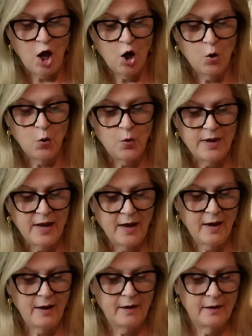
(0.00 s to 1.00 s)
Oh
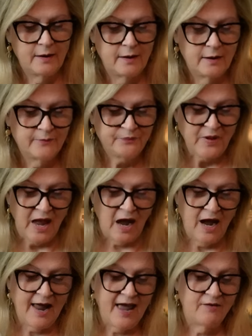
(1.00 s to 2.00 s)
yeah.
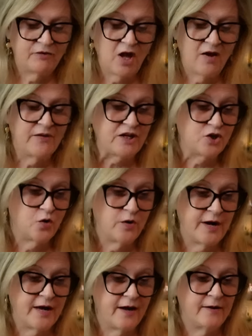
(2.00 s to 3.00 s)
I have La
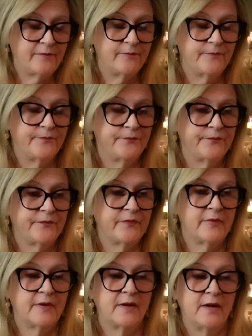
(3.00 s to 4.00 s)
Victoria
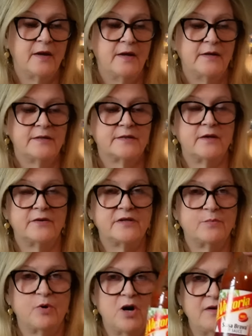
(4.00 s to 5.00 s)

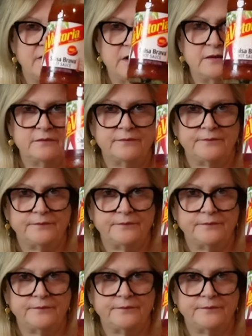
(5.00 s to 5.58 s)
Salsa Brava.